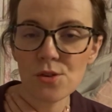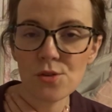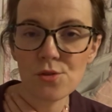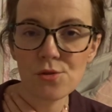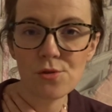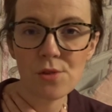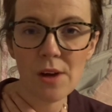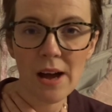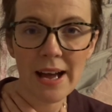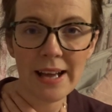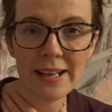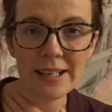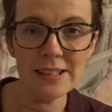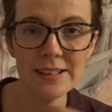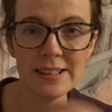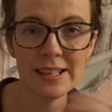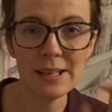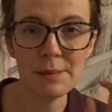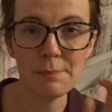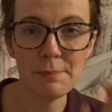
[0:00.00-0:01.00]
try
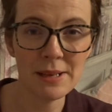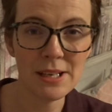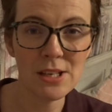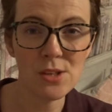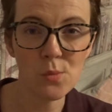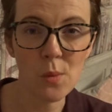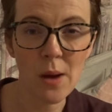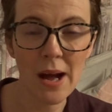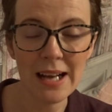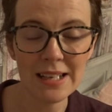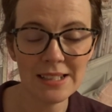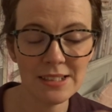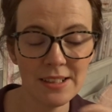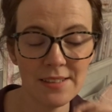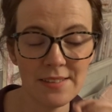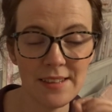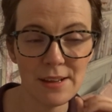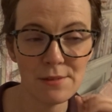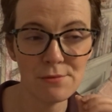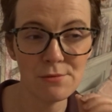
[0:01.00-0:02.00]
the beeswax,
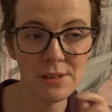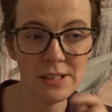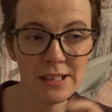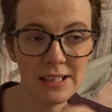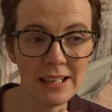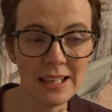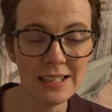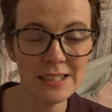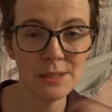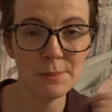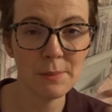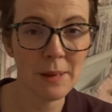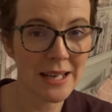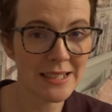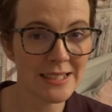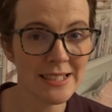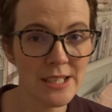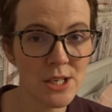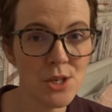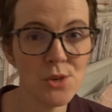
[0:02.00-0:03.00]
and they've really like
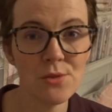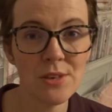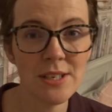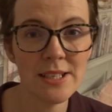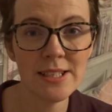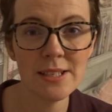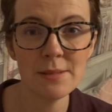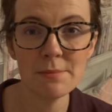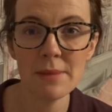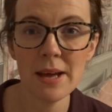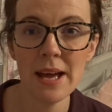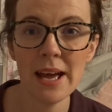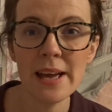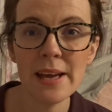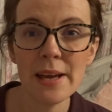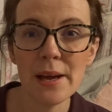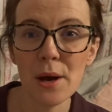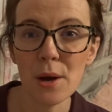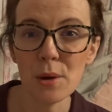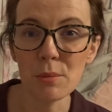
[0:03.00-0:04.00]
sparked an interest in me.
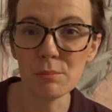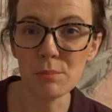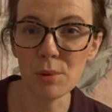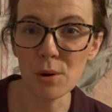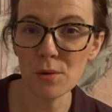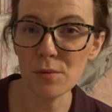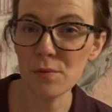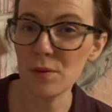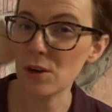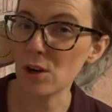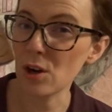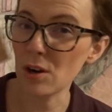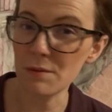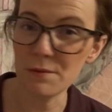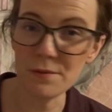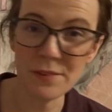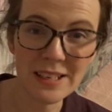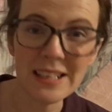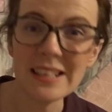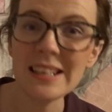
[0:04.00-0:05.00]
But for
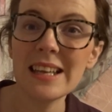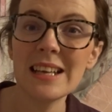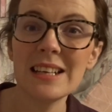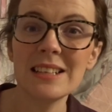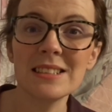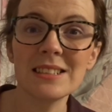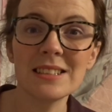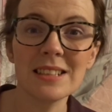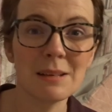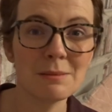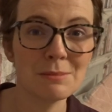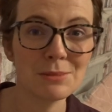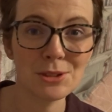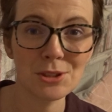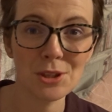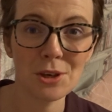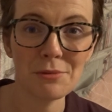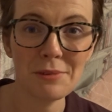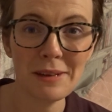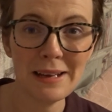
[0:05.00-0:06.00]
convenience, I'm
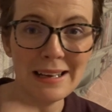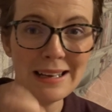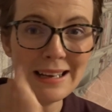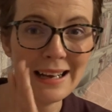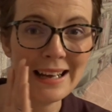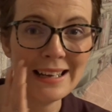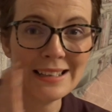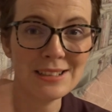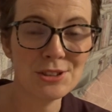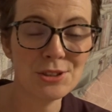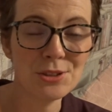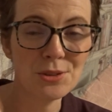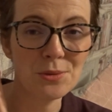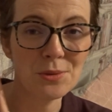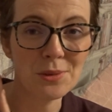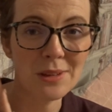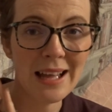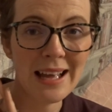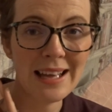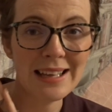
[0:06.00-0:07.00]
sorry, I do
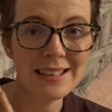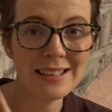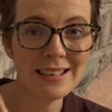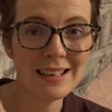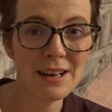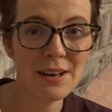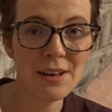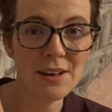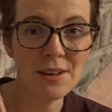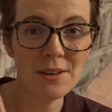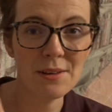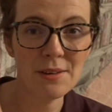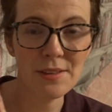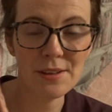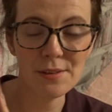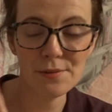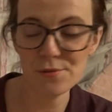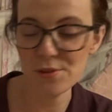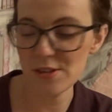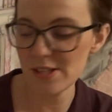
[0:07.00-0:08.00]
like
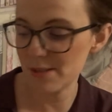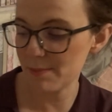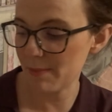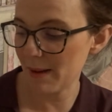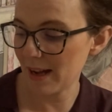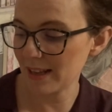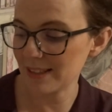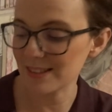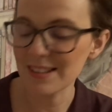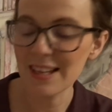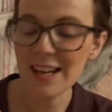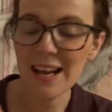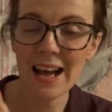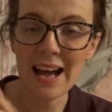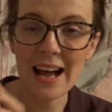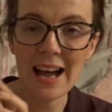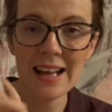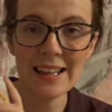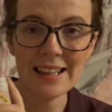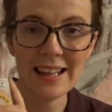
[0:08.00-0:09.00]
the freezer bags.
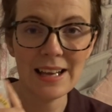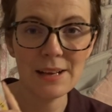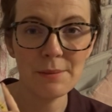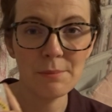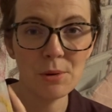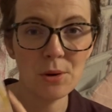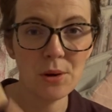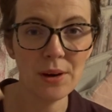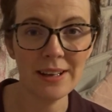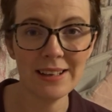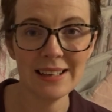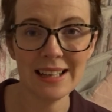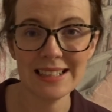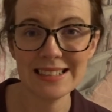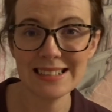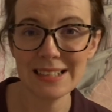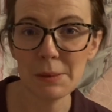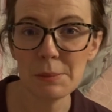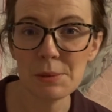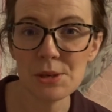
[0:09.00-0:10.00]
I like putting like
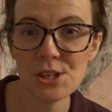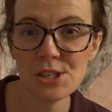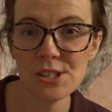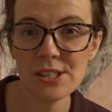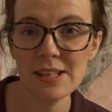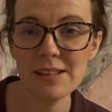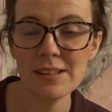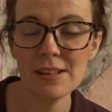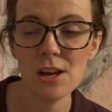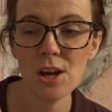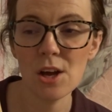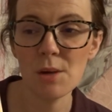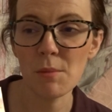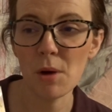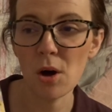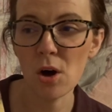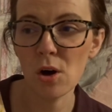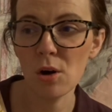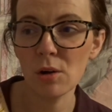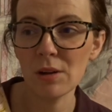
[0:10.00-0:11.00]
sandwiches in them,
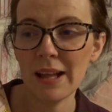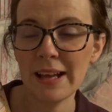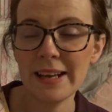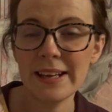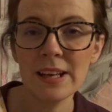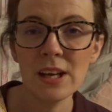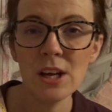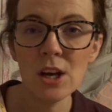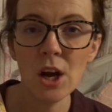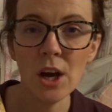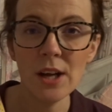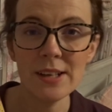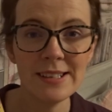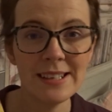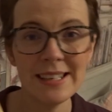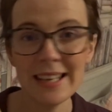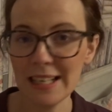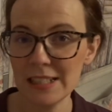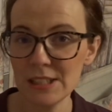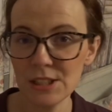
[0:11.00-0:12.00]
or like
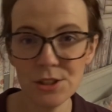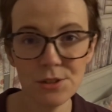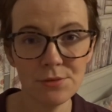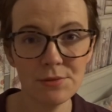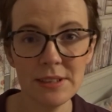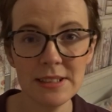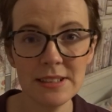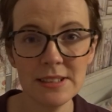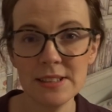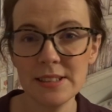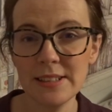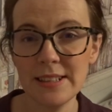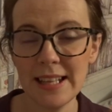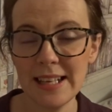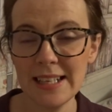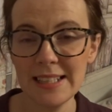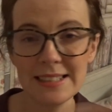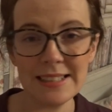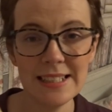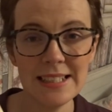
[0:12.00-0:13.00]
decantering
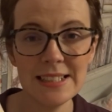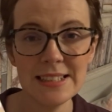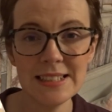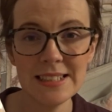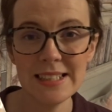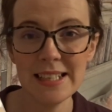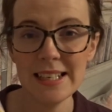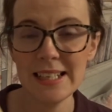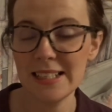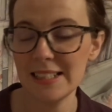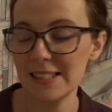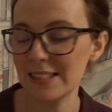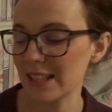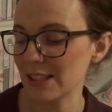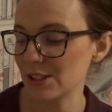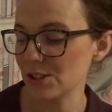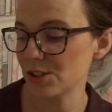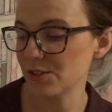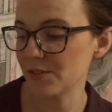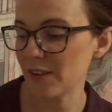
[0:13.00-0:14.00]
things into these. I
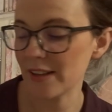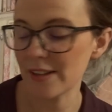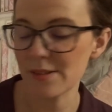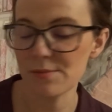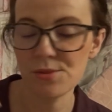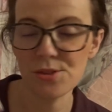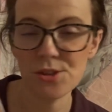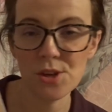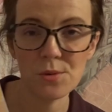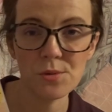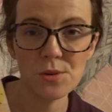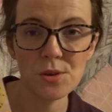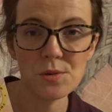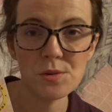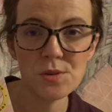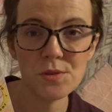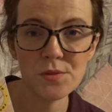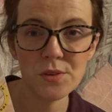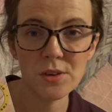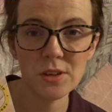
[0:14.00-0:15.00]
just find them so
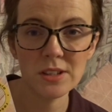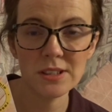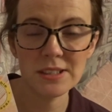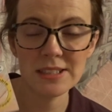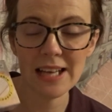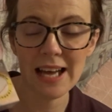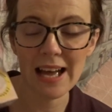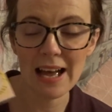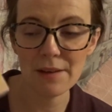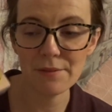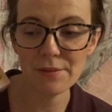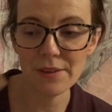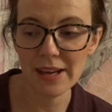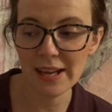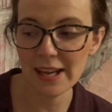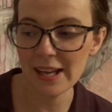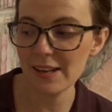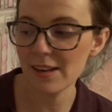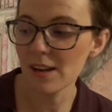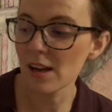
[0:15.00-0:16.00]
useful to have
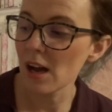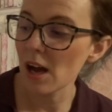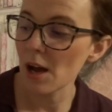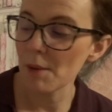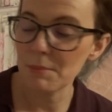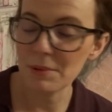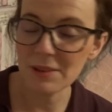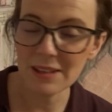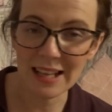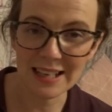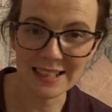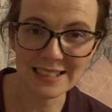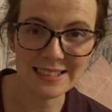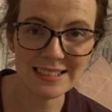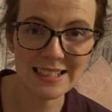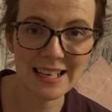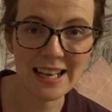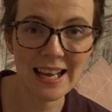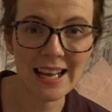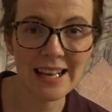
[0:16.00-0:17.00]
in. But like I
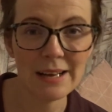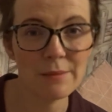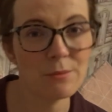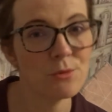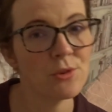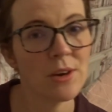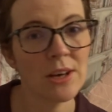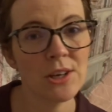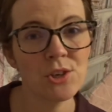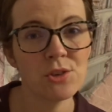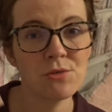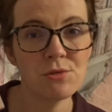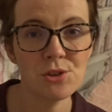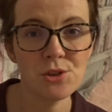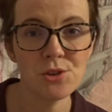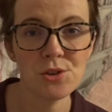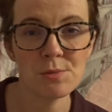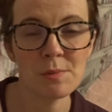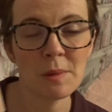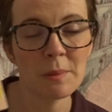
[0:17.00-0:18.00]
say, I am trying to
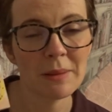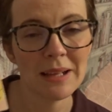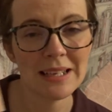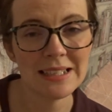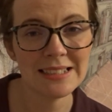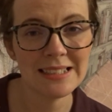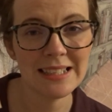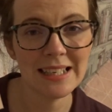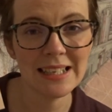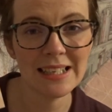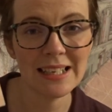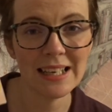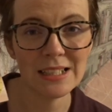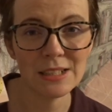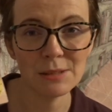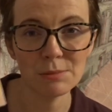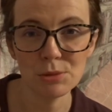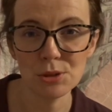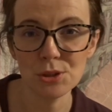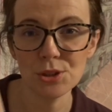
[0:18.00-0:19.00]
reduce my plastic
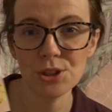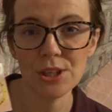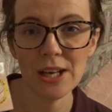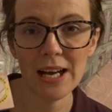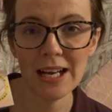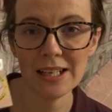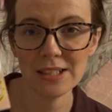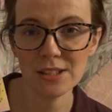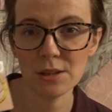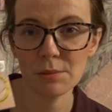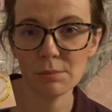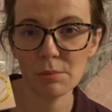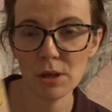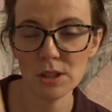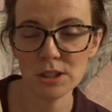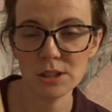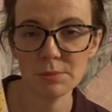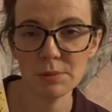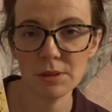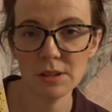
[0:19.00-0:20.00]
as much as
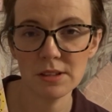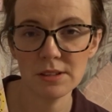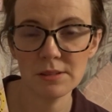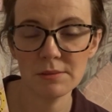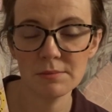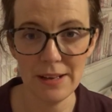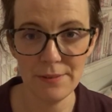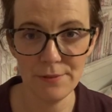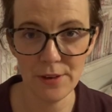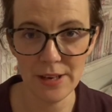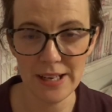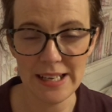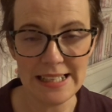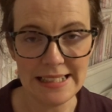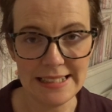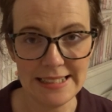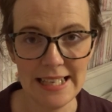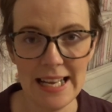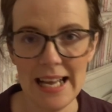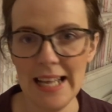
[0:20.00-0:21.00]
possible. For
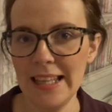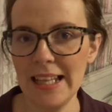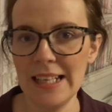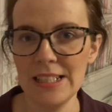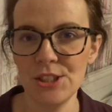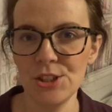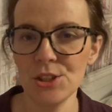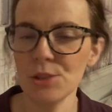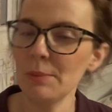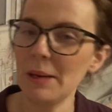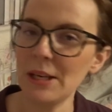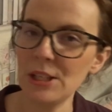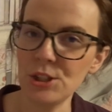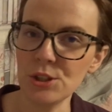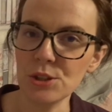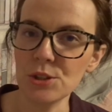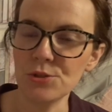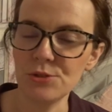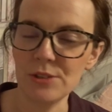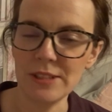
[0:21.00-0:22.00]
Easter, I like to do my
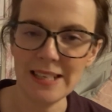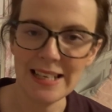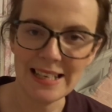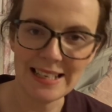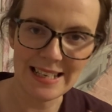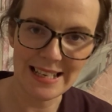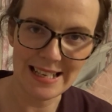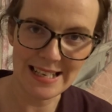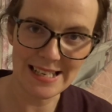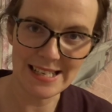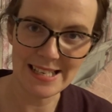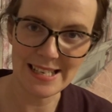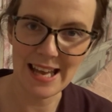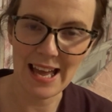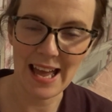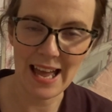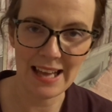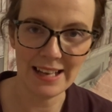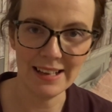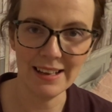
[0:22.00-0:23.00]
children an Easter
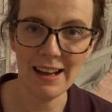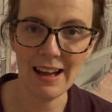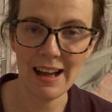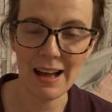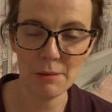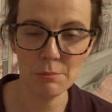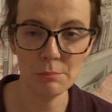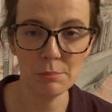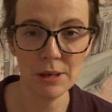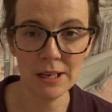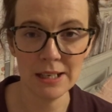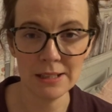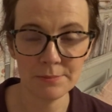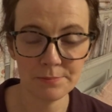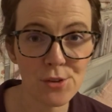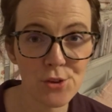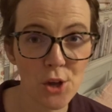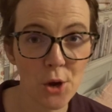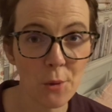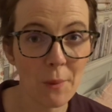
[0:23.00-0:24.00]
egg hamper.
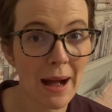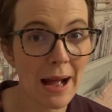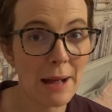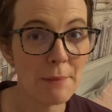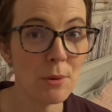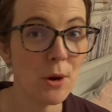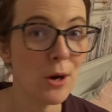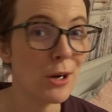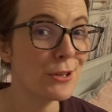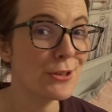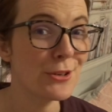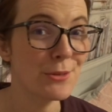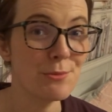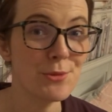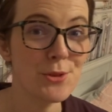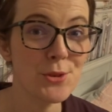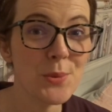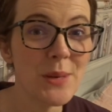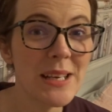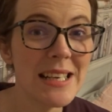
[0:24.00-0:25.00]
So I bought some
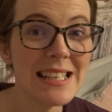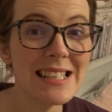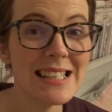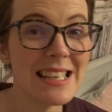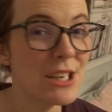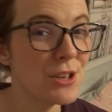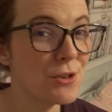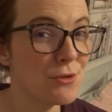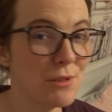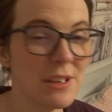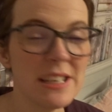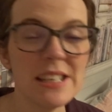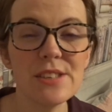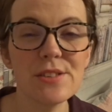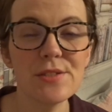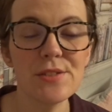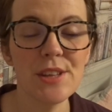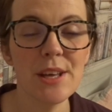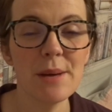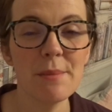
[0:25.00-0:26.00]
sweets and
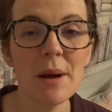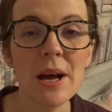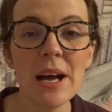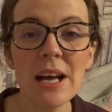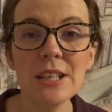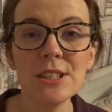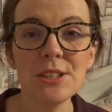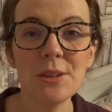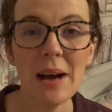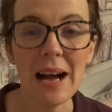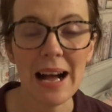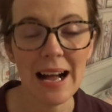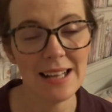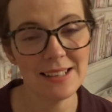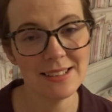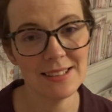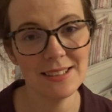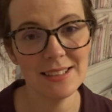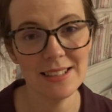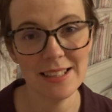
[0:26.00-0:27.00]
treats for them to
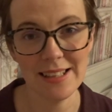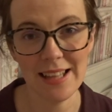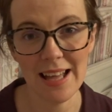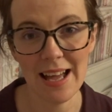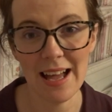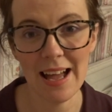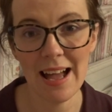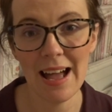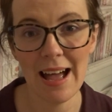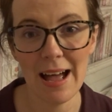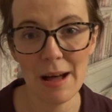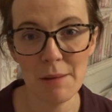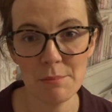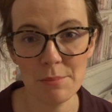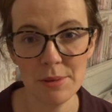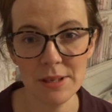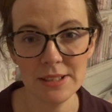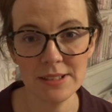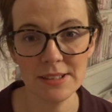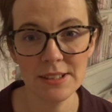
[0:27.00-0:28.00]
add to their
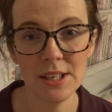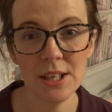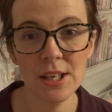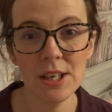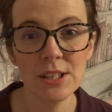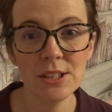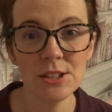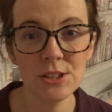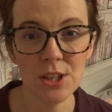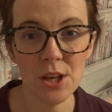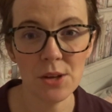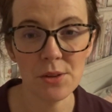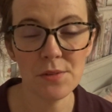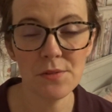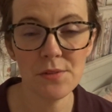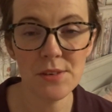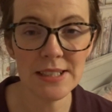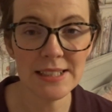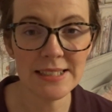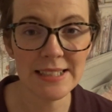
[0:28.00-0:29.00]
hampers. So the
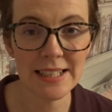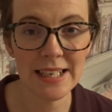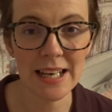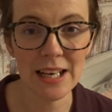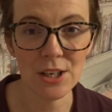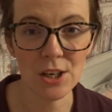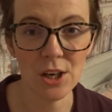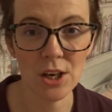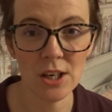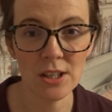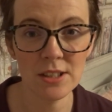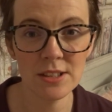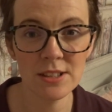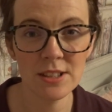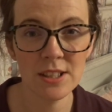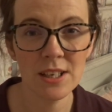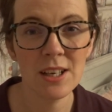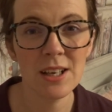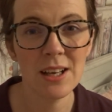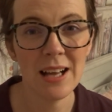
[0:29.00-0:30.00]
first thing I
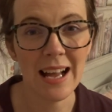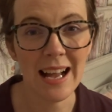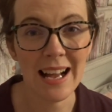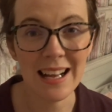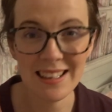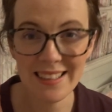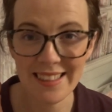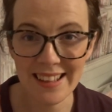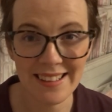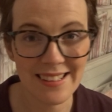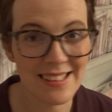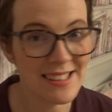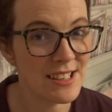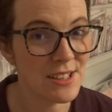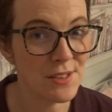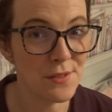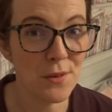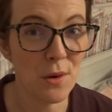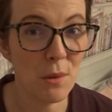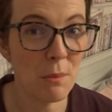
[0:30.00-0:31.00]
got, I think this
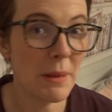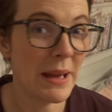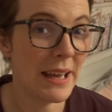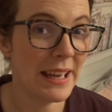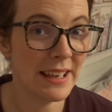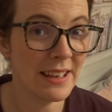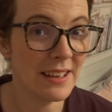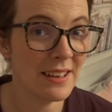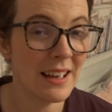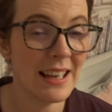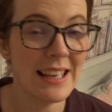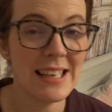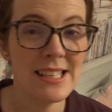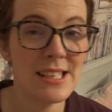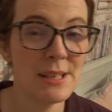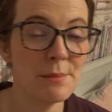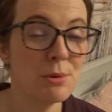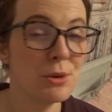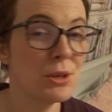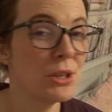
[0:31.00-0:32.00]
is for me.
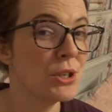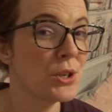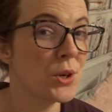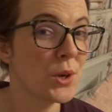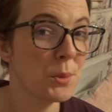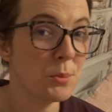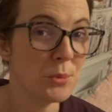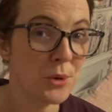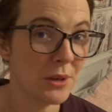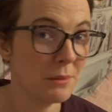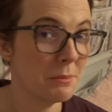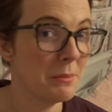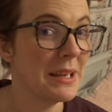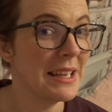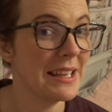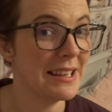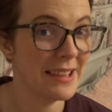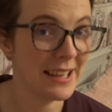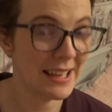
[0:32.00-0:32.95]
Easter Bunny's going to bring me